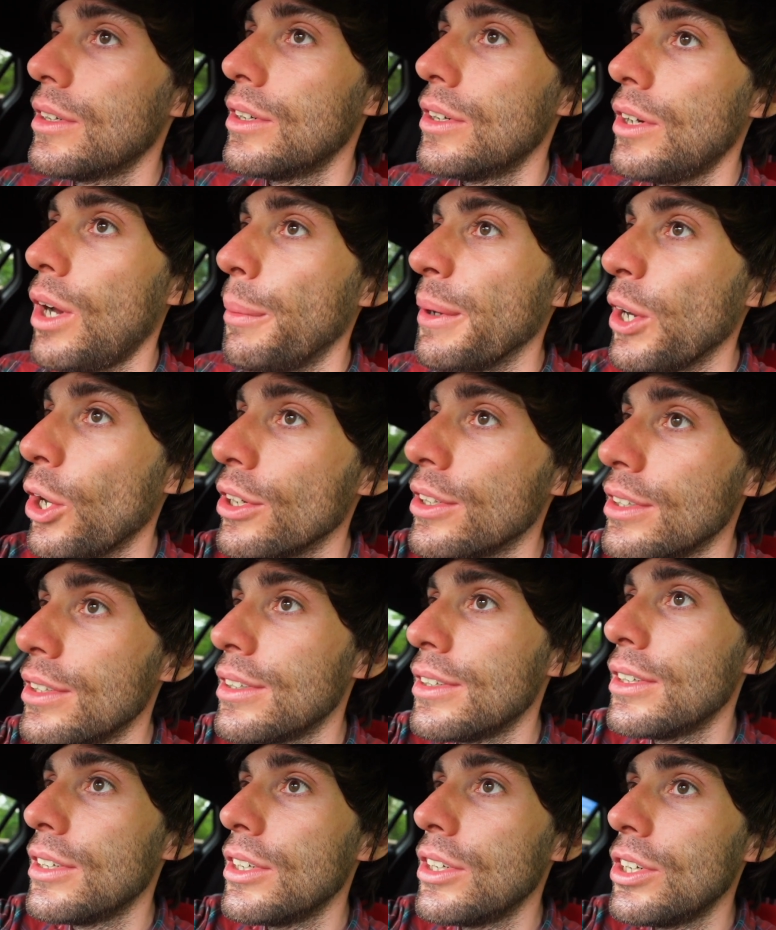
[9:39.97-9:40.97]
Oh my god.
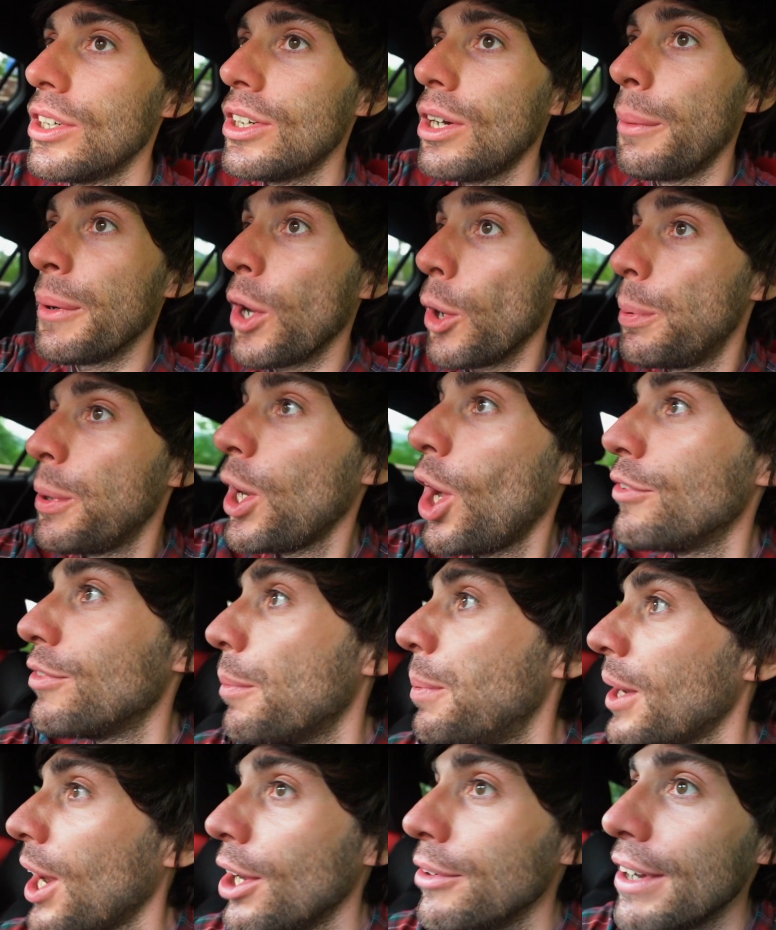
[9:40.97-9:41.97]
Oh my god, pull over,
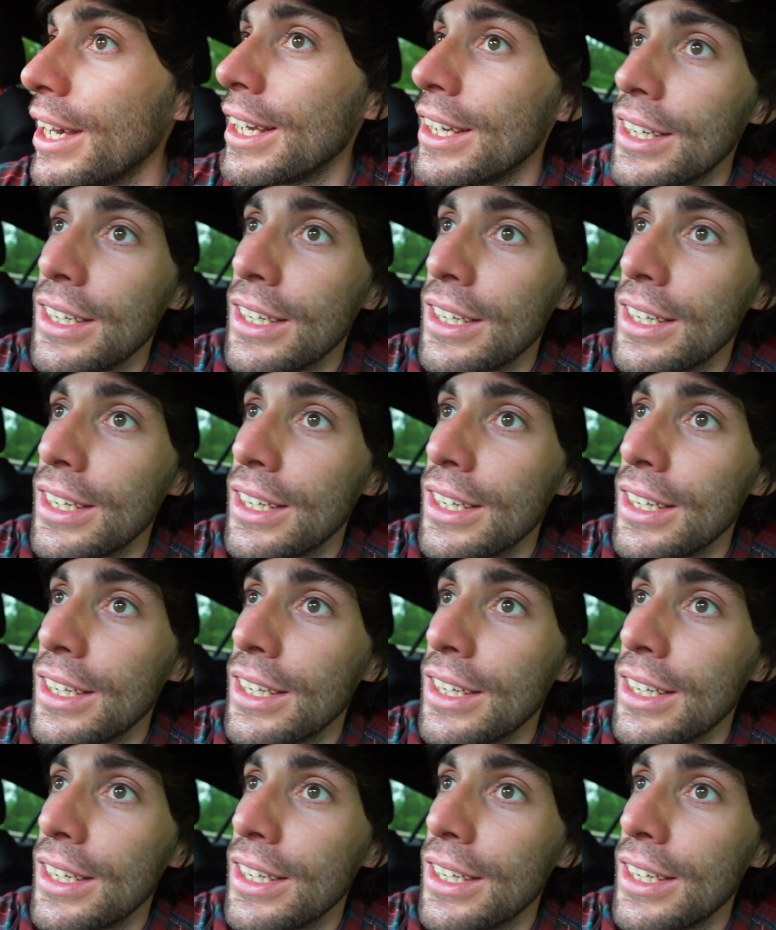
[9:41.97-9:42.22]
pull over!